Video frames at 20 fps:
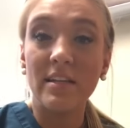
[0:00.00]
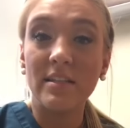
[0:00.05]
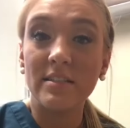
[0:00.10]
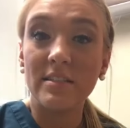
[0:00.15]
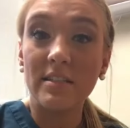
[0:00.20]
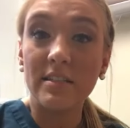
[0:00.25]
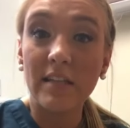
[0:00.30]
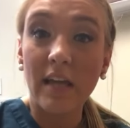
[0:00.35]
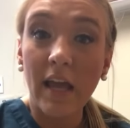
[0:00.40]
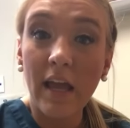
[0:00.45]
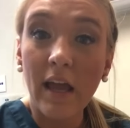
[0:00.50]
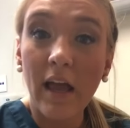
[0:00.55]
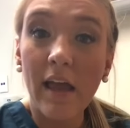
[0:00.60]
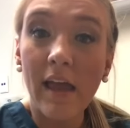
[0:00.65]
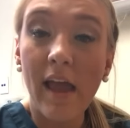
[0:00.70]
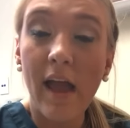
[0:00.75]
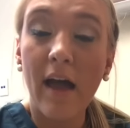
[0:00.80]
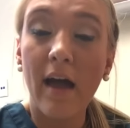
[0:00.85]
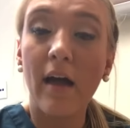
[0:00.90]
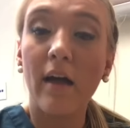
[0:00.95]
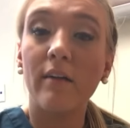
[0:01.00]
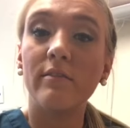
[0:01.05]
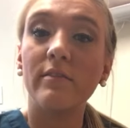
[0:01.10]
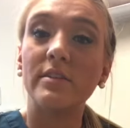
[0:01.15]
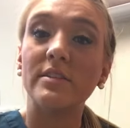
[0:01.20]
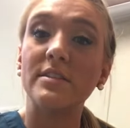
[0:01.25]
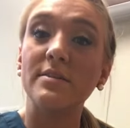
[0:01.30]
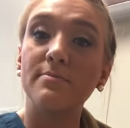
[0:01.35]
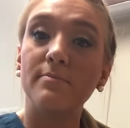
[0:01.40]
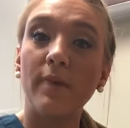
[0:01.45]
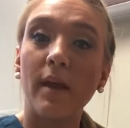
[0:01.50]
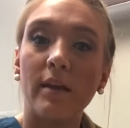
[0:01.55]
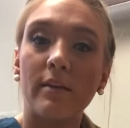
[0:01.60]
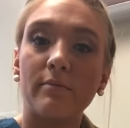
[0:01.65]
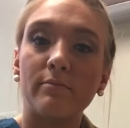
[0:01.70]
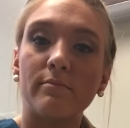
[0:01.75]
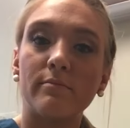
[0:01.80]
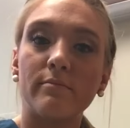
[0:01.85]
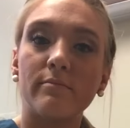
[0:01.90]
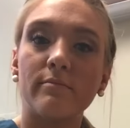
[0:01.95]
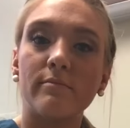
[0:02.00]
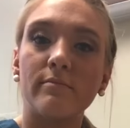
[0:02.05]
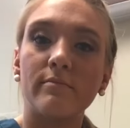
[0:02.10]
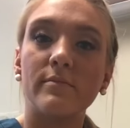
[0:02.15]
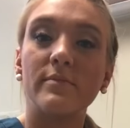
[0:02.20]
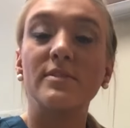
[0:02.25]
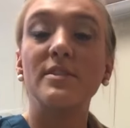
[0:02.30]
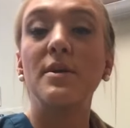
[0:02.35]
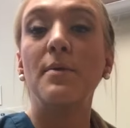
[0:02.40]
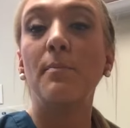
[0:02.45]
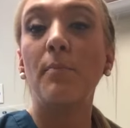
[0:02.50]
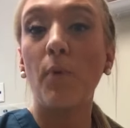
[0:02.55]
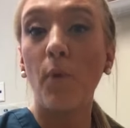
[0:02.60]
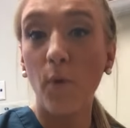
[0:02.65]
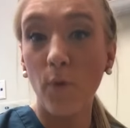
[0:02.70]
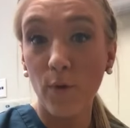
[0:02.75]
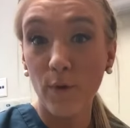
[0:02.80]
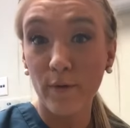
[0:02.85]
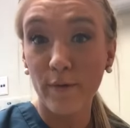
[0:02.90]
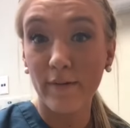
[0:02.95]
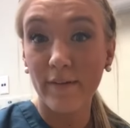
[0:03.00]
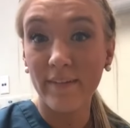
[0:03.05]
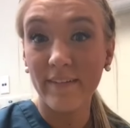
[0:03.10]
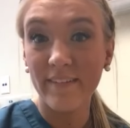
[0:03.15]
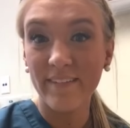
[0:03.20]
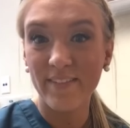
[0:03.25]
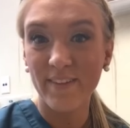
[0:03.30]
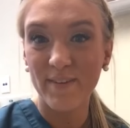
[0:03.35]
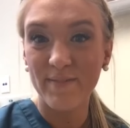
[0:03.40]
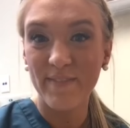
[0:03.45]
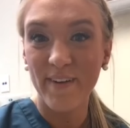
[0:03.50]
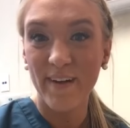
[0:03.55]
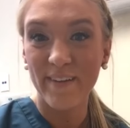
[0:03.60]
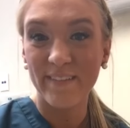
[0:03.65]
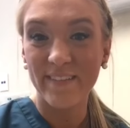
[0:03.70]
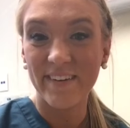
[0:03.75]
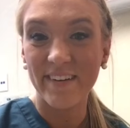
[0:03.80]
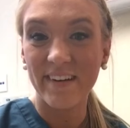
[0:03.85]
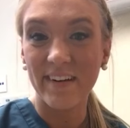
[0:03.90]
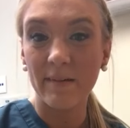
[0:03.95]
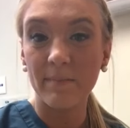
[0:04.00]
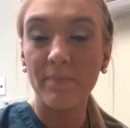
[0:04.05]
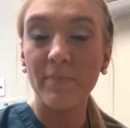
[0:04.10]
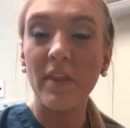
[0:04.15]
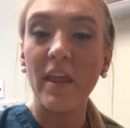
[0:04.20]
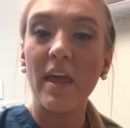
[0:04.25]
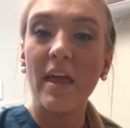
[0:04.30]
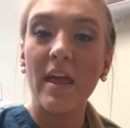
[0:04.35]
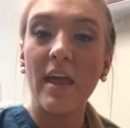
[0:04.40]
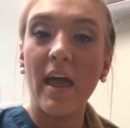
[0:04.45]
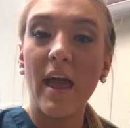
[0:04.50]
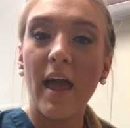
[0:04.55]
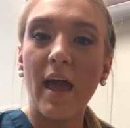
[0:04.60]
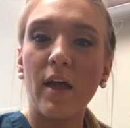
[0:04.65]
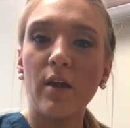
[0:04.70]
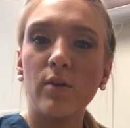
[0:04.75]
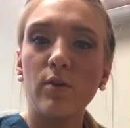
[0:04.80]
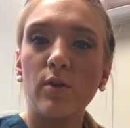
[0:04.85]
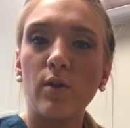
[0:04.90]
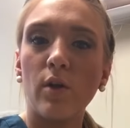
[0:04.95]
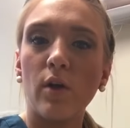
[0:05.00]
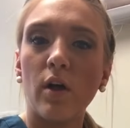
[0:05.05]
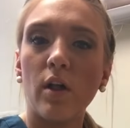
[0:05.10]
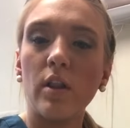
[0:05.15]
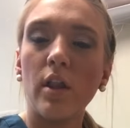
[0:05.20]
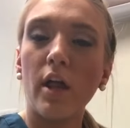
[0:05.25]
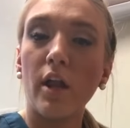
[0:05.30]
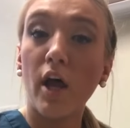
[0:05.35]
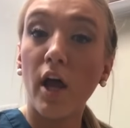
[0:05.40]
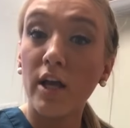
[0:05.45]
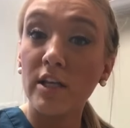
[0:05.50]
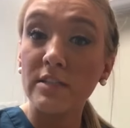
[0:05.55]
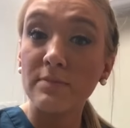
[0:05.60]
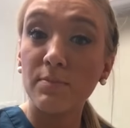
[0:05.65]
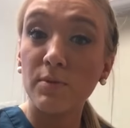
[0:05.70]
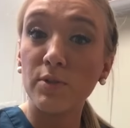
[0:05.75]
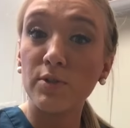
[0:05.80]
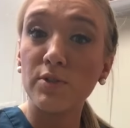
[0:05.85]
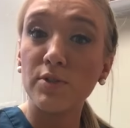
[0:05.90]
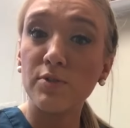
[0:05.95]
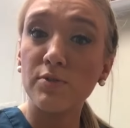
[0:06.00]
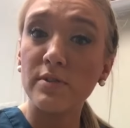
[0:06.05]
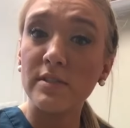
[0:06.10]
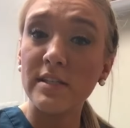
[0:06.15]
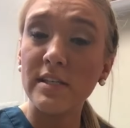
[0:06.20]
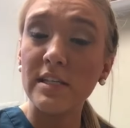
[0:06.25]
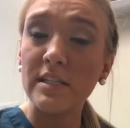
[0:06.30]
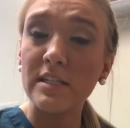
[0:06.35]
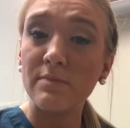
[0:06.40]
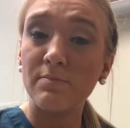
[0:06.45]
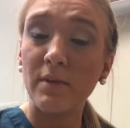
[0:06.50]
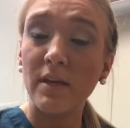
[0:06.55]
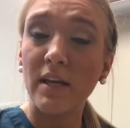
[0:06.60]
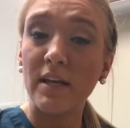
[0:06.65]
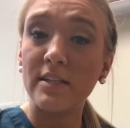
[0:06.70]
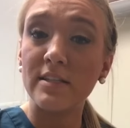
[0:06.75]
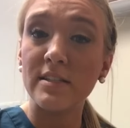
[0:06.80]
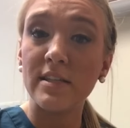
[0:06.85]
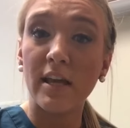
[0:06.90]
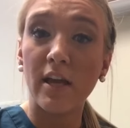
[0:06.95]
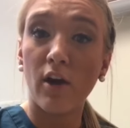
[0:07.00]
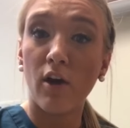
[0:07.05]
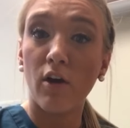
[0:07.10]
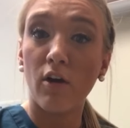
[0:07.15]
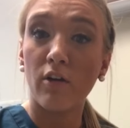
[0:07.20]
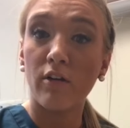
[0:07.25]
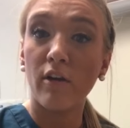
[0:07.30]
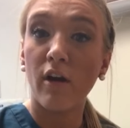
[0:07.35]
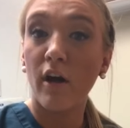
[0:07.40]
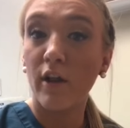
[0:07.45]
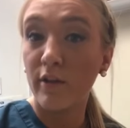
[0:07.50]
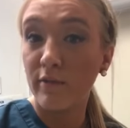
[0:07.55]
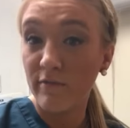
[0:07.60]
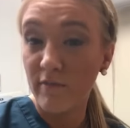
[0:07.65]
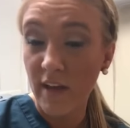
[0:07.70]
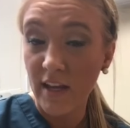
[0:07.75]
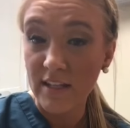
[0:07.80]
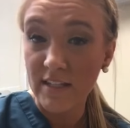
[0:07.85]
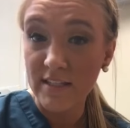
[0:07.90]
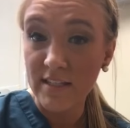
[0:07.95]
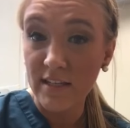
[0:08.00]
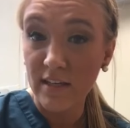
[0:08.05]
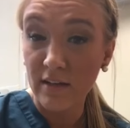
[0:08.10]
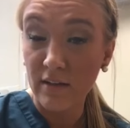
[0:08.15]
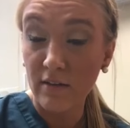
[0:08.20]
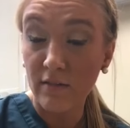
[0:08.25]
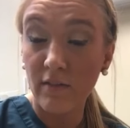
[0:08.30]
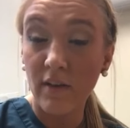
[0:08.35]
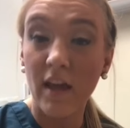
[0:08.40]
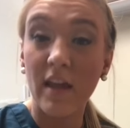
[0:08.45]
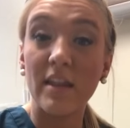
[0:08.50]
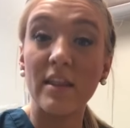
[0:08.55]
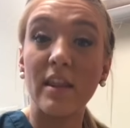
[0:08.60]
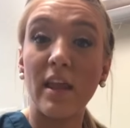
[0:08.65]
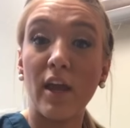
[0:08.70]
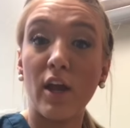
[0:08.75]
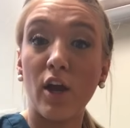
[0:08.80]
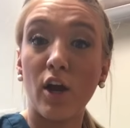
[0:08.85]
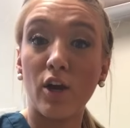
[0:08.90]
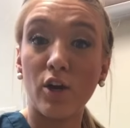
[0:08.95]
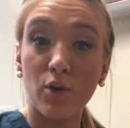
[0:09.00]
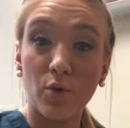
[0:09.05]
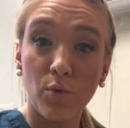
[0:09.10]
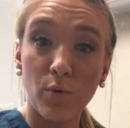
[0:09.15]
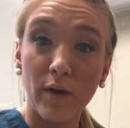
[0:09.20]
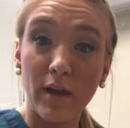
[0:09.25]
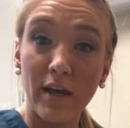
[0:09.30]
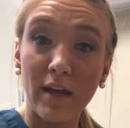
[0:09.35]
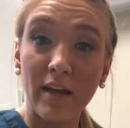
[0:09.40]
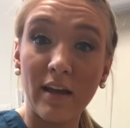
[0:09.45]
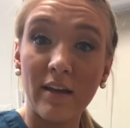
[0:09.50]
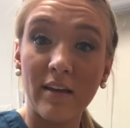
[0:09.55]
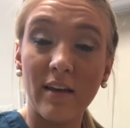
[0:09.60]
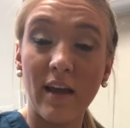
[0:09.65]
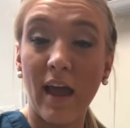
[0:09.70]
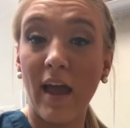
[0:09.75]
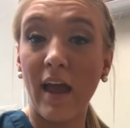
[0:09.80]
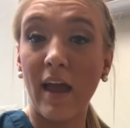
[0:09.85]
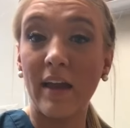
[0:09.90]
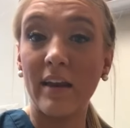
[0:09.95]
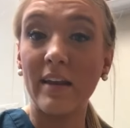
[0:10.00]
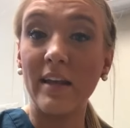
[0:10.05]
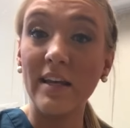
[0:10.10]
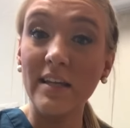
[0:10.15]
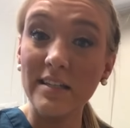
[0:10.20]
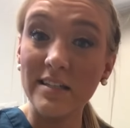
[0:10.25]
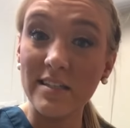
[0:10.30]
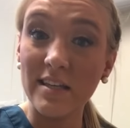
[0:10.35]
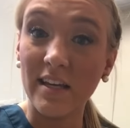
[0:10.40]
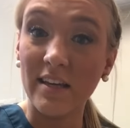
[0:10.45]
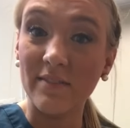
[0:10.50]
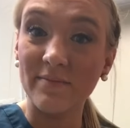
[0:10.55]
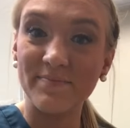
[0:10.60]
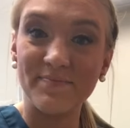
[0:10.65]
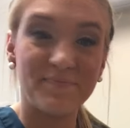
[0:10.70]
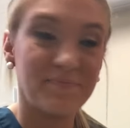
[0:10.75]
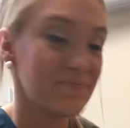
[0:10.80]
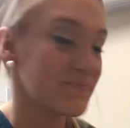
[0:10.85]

Today I have a temporal thermometer, and a lot of hospitals use these because they are non-invasive and they are quick and easy.